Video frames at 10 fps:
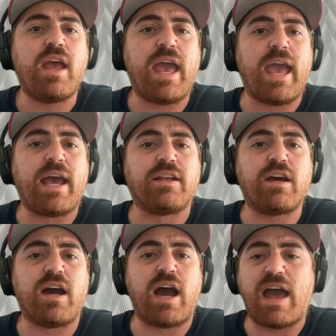And
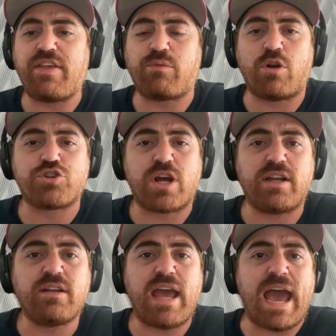I think
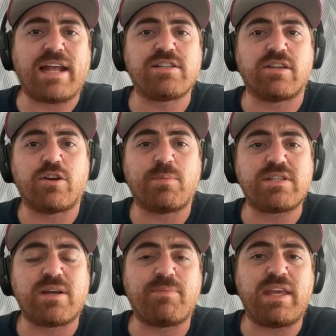Roschon adds a little bit
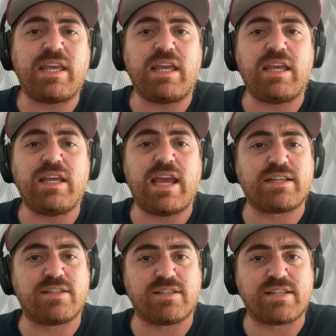something. He
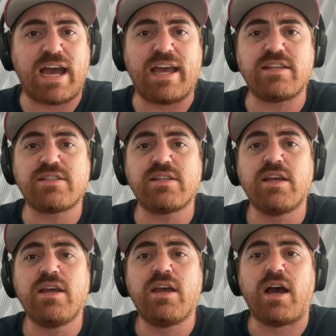has the size
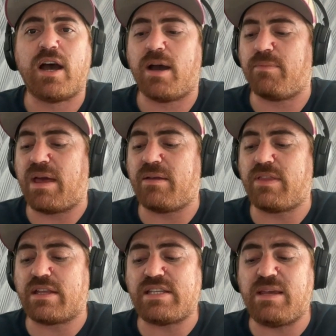
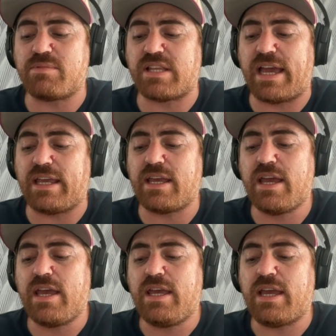that teams like.
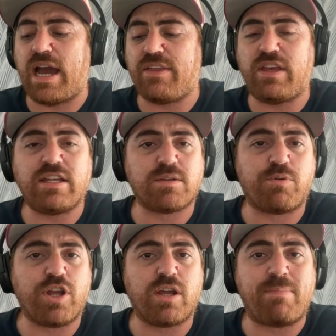I think he's a
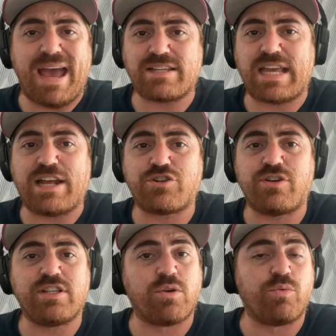pretty good pass catcher.
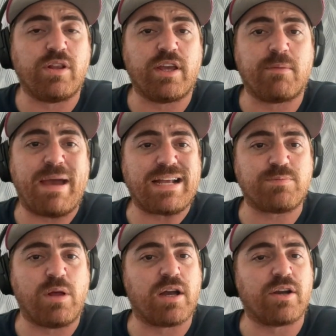He's a really good pass
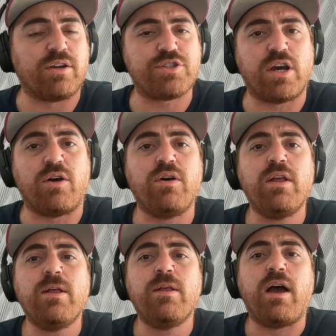blocker. So
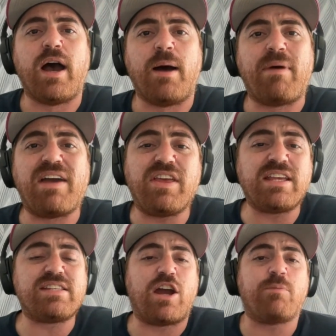I think
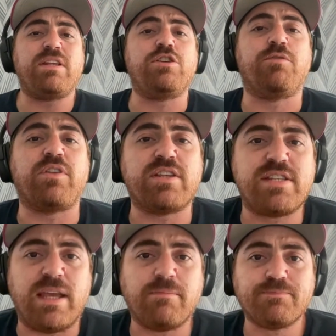he's the RB2 for this
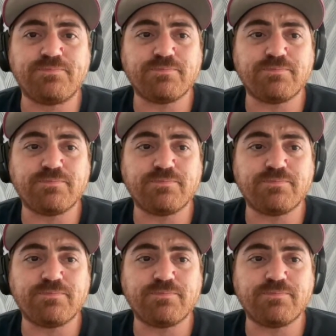team.